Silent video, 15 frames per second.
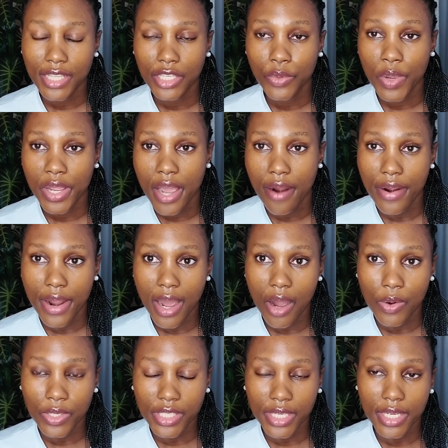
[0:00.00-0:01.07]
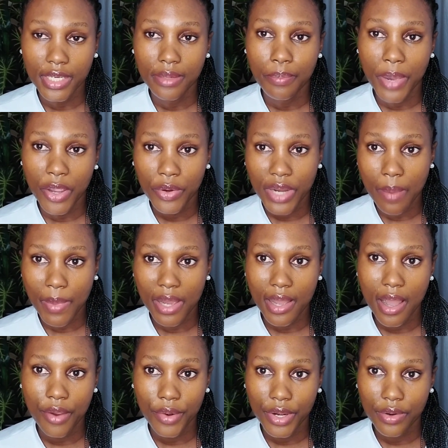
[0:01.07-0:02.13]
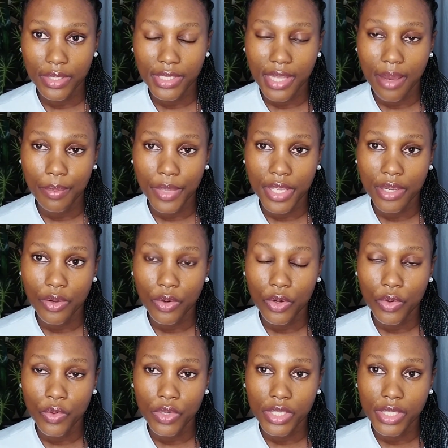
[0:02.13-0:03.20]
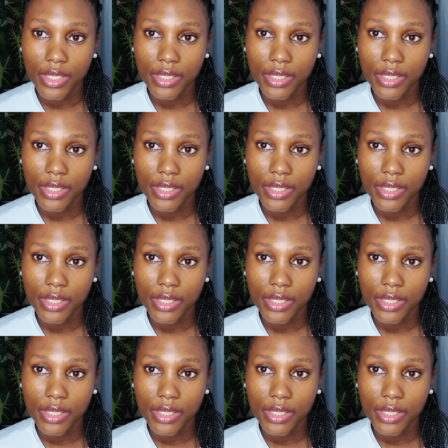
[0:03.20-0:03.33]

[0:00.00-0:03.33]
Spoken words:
that we carry out in Pyoderma Gangrenosum include